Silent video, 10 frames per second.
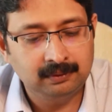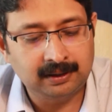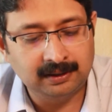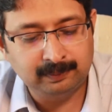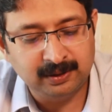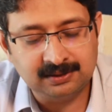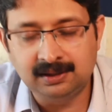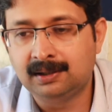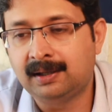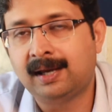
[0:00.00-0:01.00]
can be
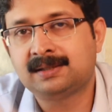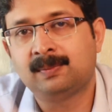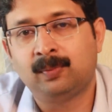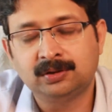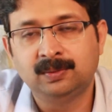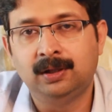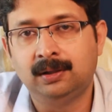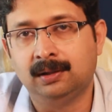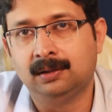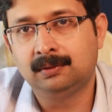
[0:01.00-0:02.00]
seen as a
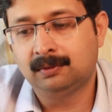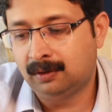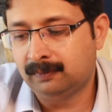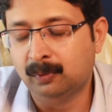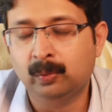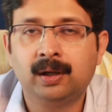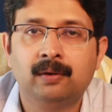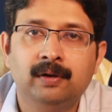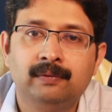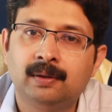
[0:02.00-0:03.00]
possibility of moving
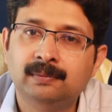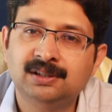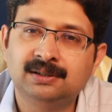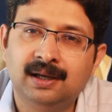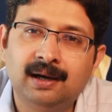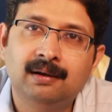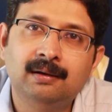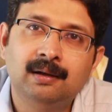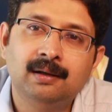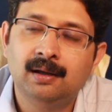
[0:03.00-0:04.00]
away from this dead
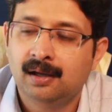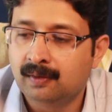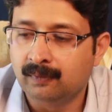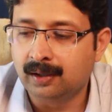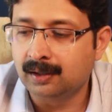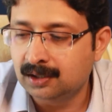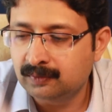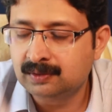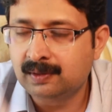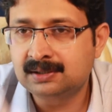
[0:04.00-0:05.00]
learning, where
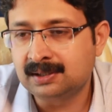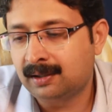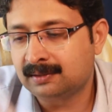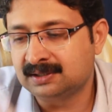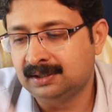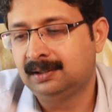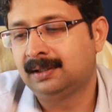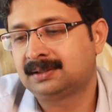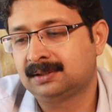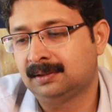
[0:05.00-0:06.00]
individuals are seen
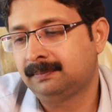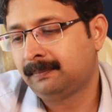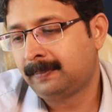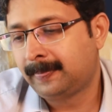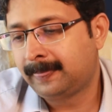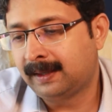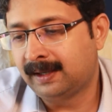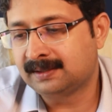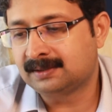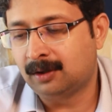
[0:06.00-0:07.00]
as
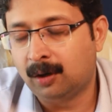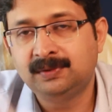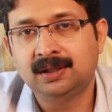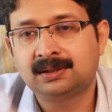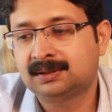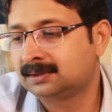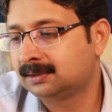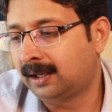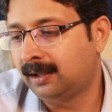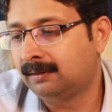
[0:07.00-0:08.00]
objects,
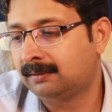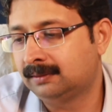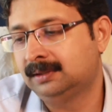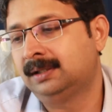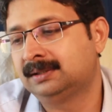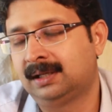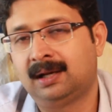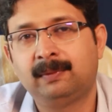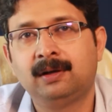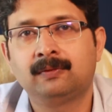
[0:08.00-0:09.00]
and there is an
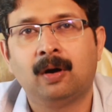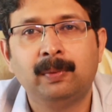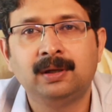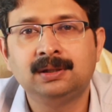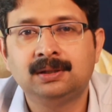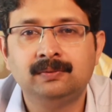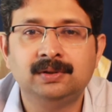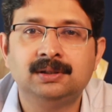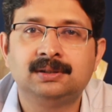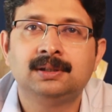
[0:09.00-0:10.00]
element of competition
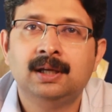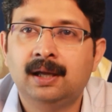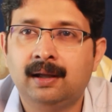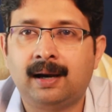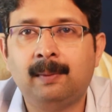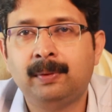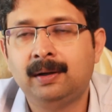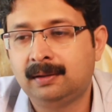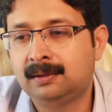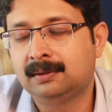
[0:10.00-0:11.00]
which is
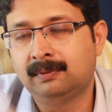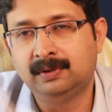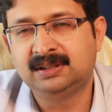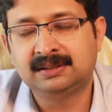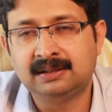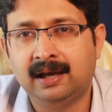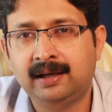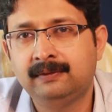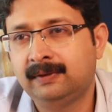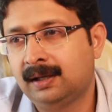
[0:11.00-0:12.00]
rampant, which is
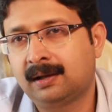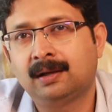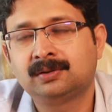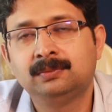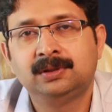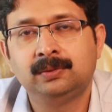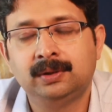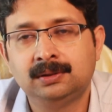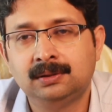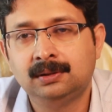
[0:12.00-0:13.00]
live in a classroom
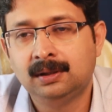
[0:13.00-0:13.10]
situation.